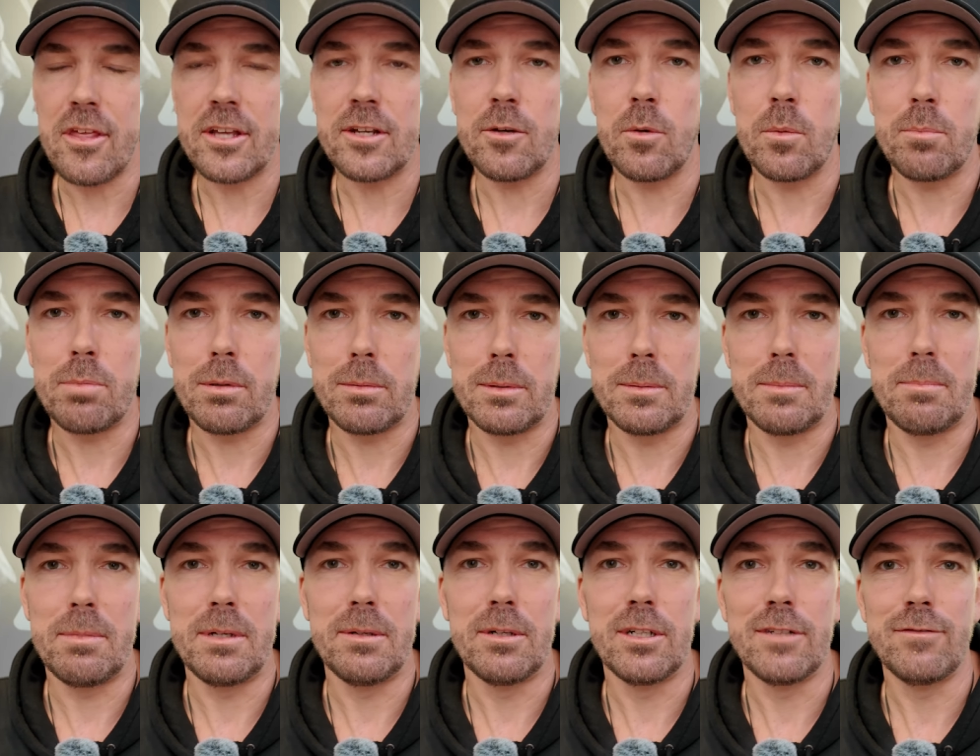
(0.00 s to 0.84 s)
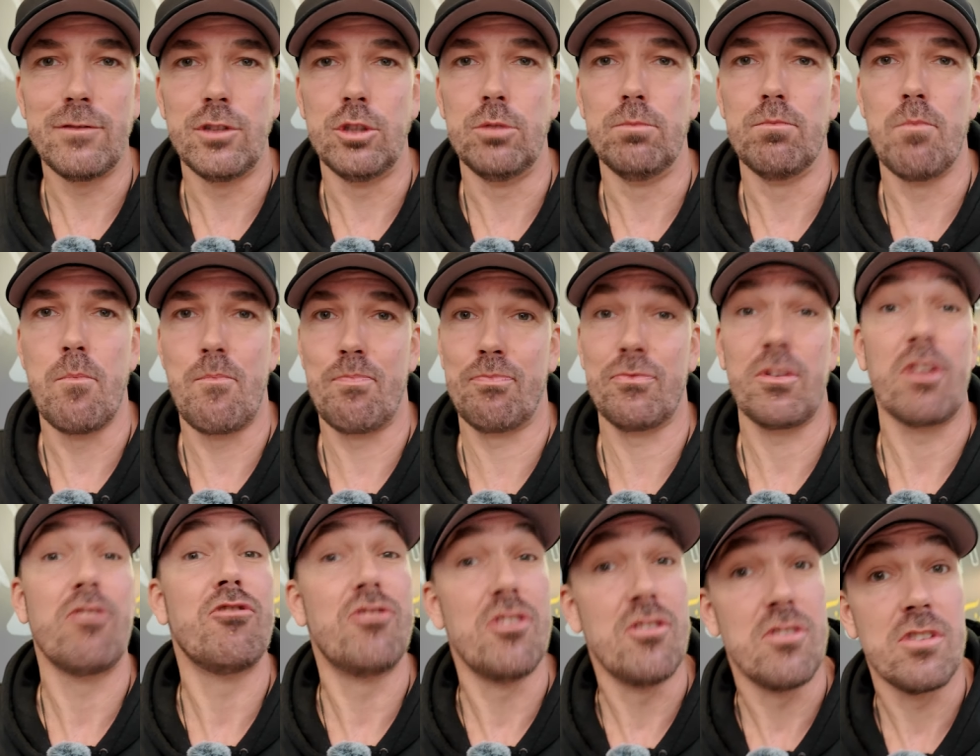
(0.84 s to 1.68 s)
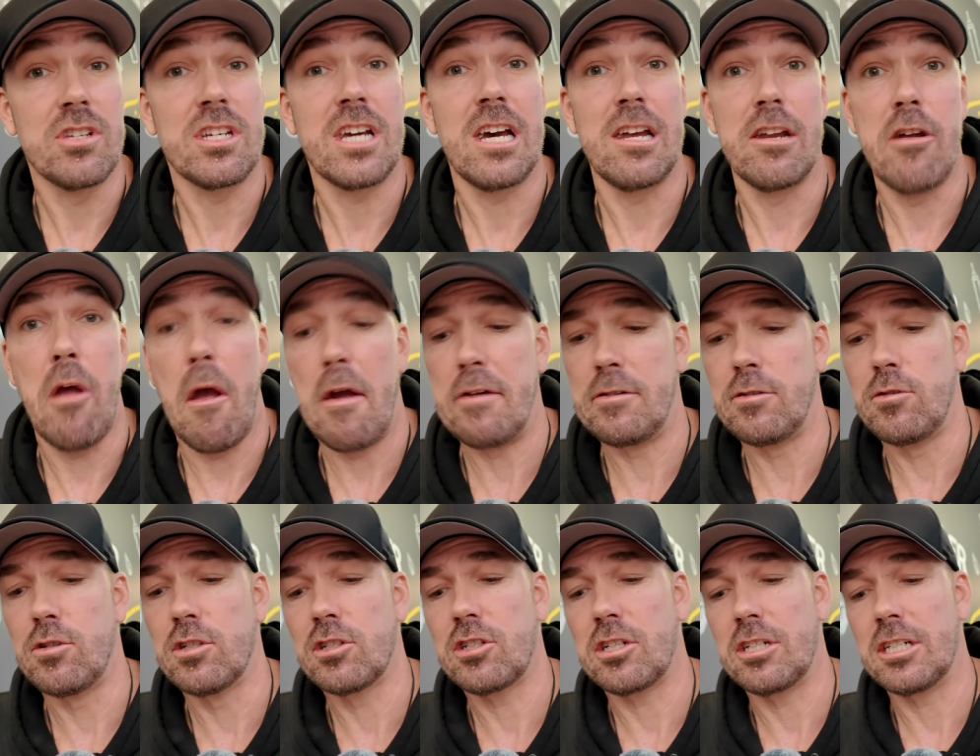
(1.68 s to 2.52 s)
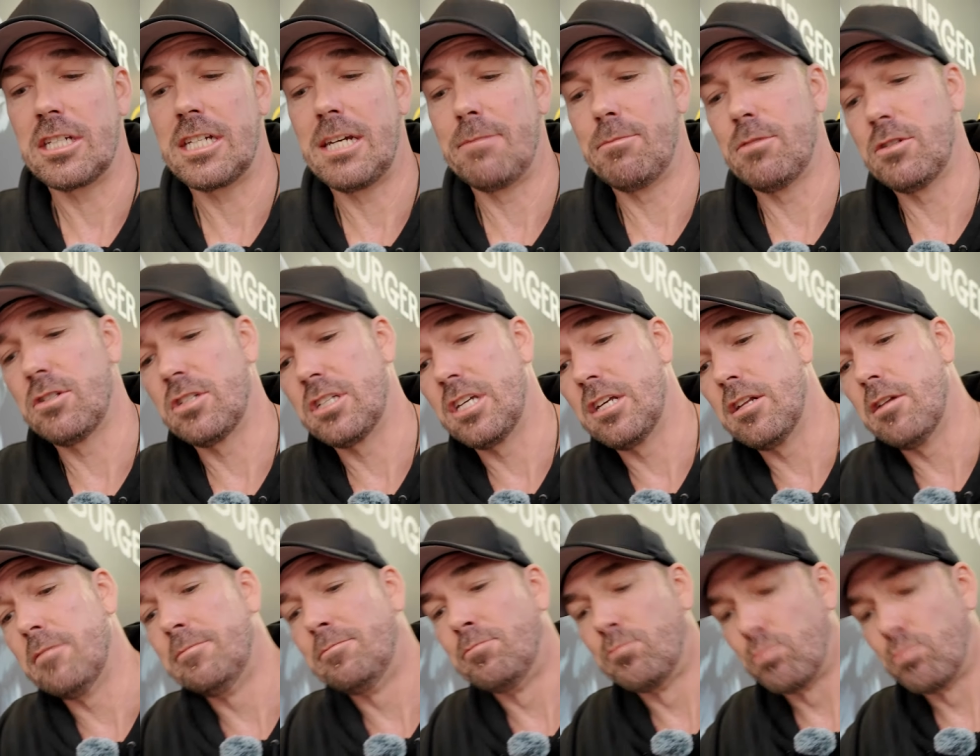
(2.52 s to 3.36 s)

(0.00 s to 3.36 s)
think it would probably be better if you didn't cut it and you just kind of kept it together